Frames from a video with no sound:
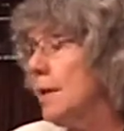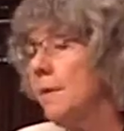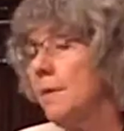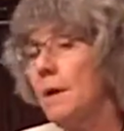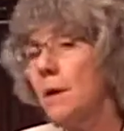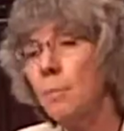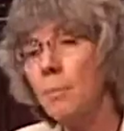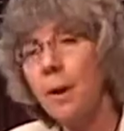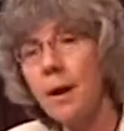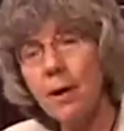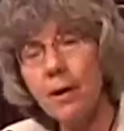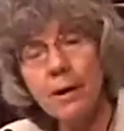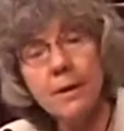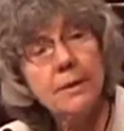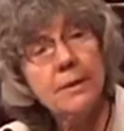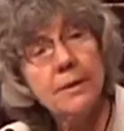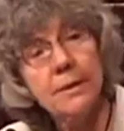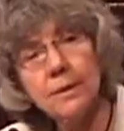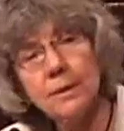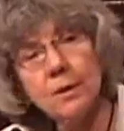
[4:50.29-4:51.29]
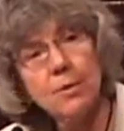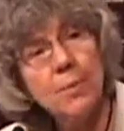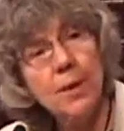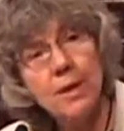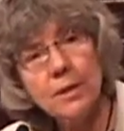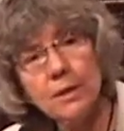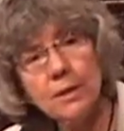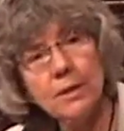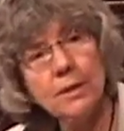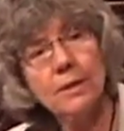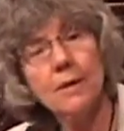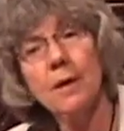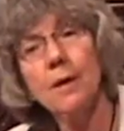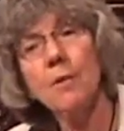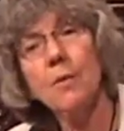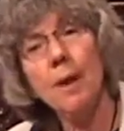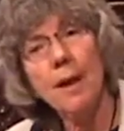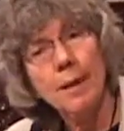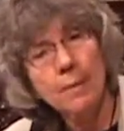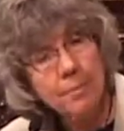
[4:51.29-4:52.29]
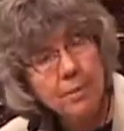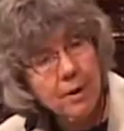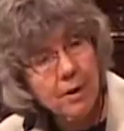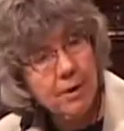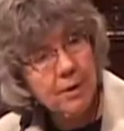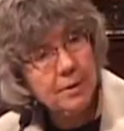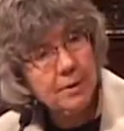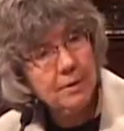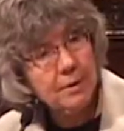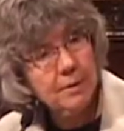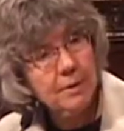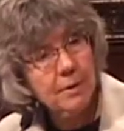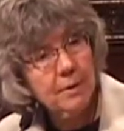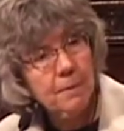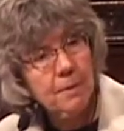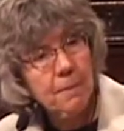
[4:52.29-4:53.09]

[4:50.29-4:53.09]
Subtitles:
their parents, and especially their grandparents,